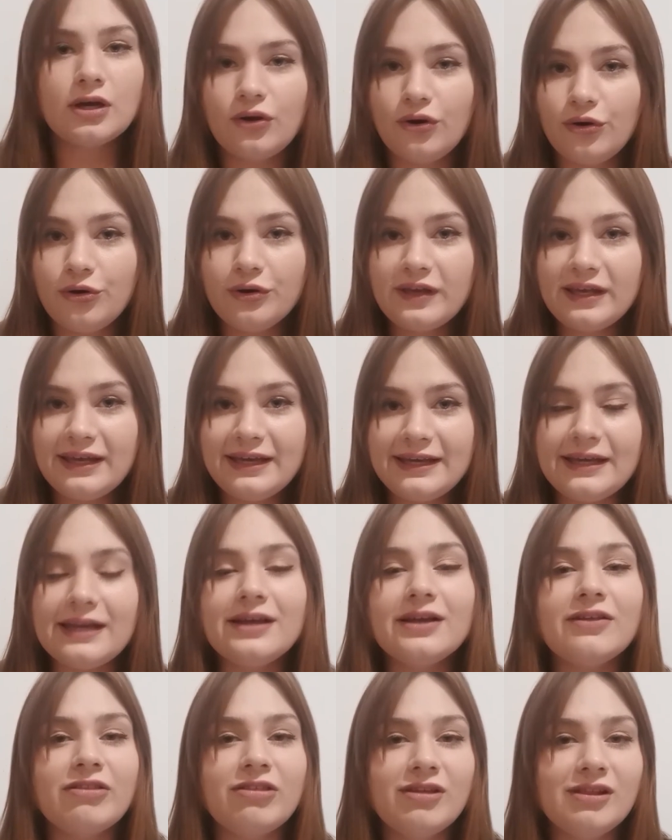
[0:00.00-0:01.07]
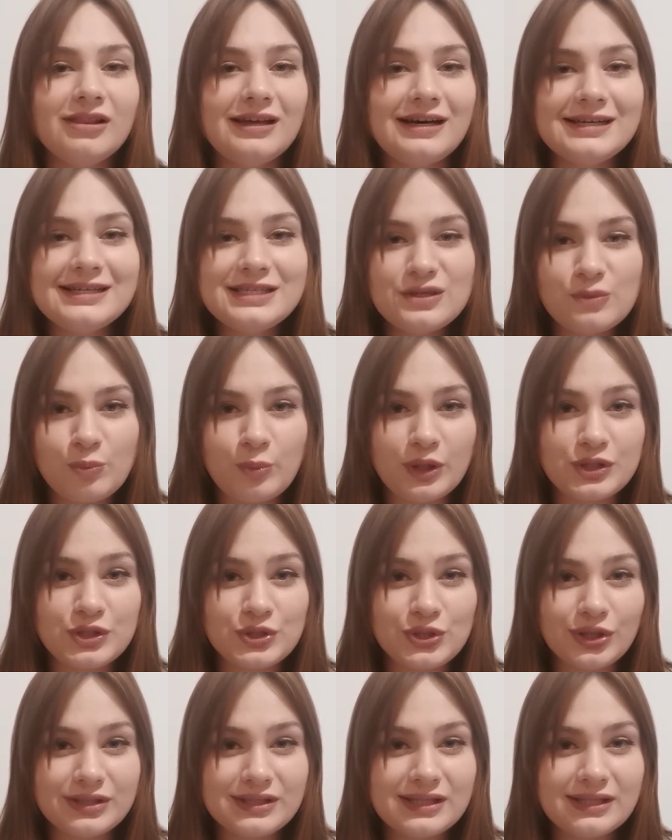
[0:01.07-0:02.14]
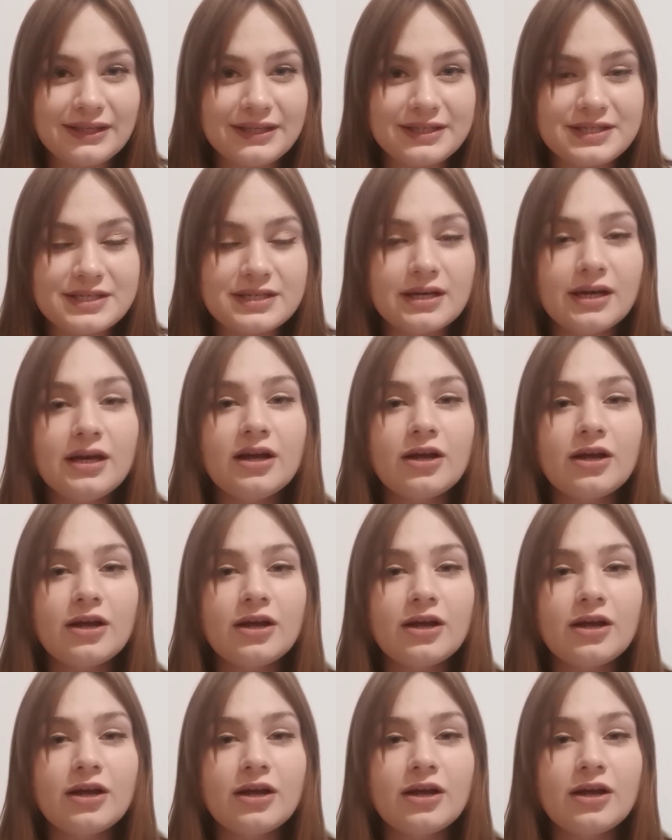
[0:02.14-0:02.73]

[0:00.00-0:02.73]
Okay, the last but not least,